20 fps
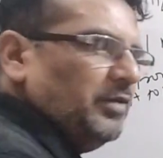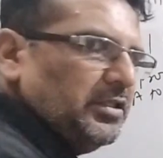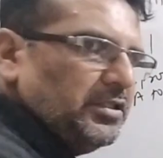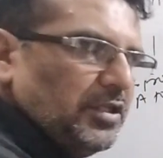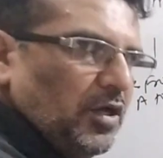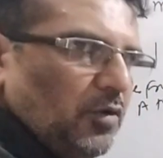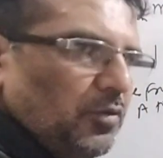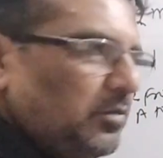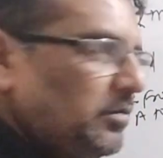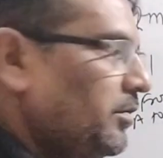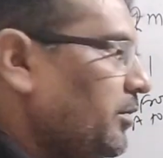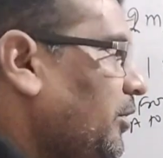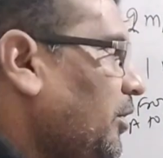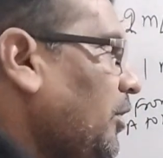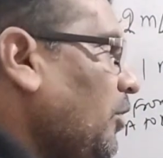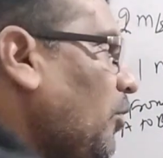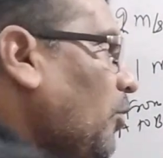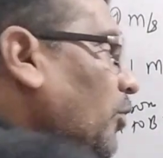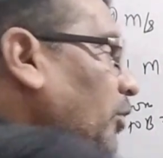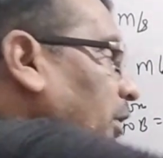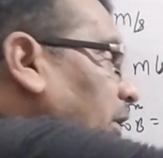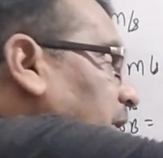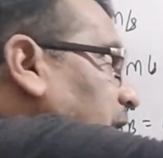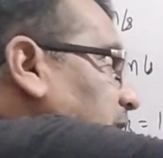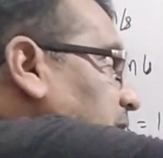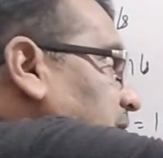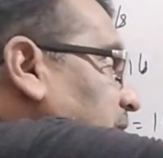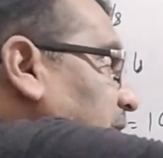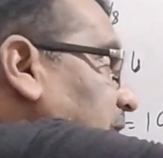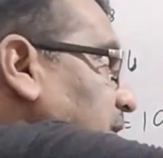of the sound,
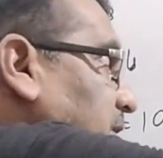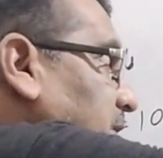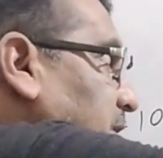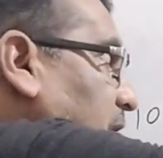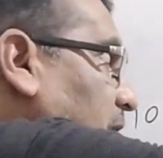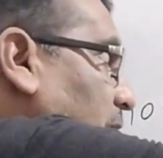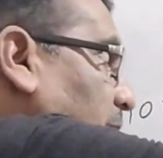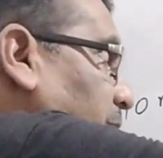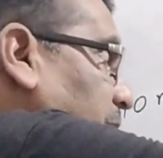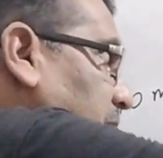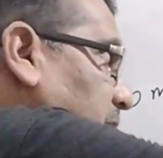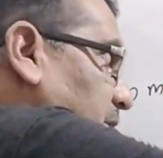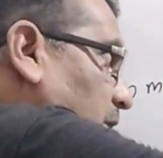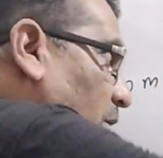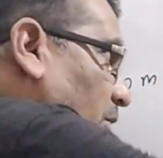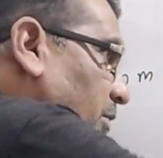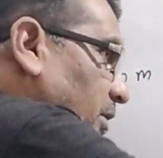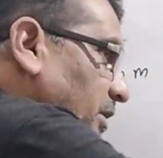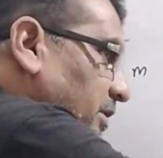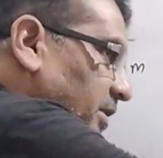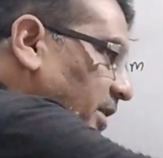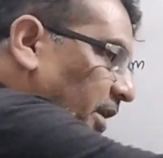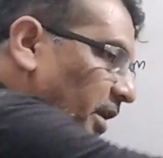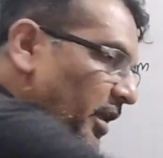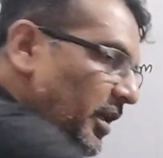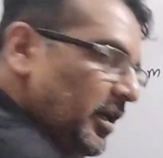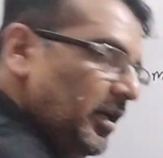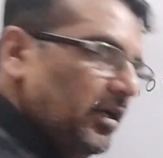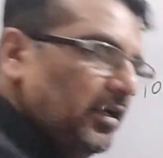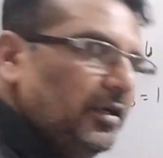only sensor of the sound is
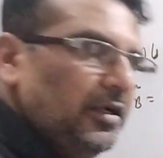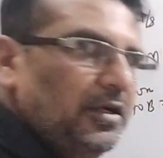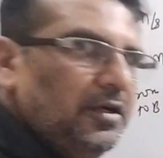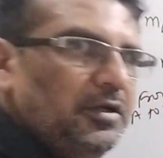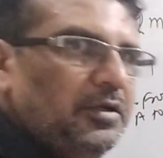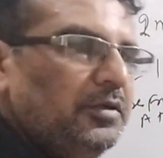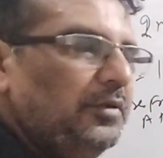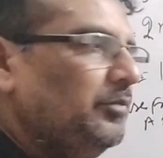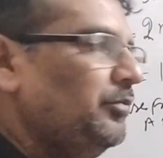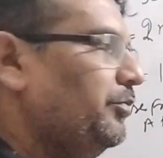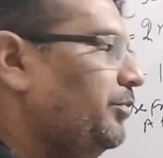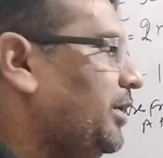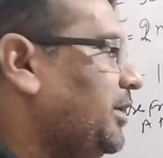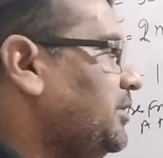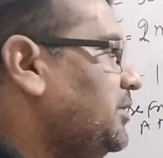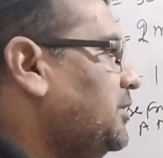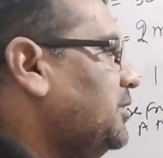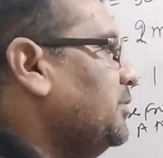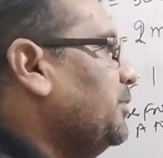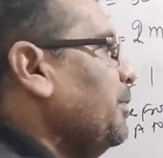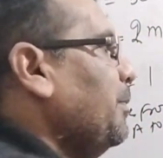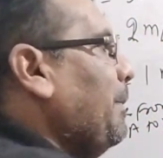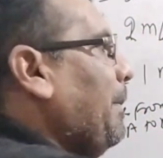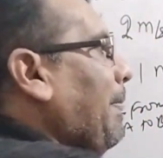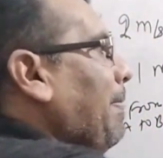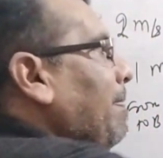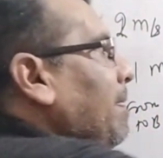here, means